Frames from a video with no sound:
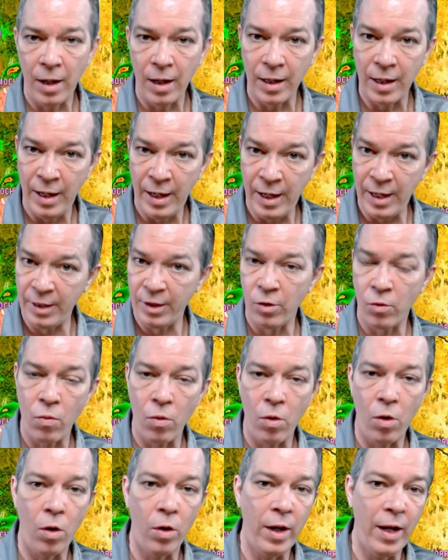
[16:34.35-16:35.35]
I hit the
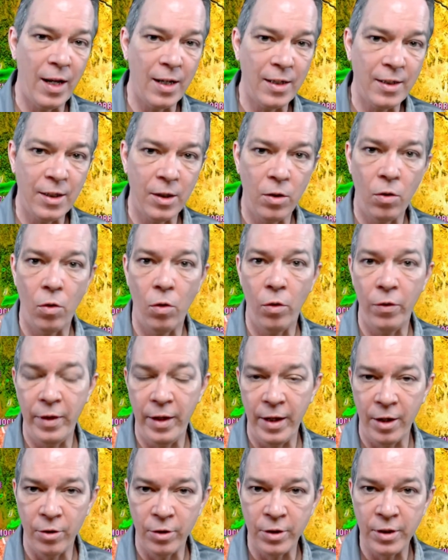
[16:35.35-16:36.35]
wrong exit on the
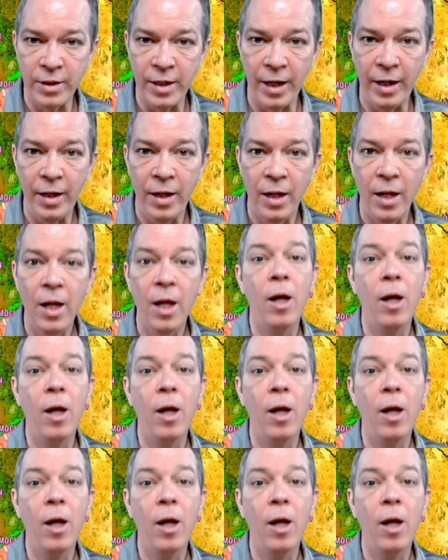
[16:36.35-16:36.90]
interstate,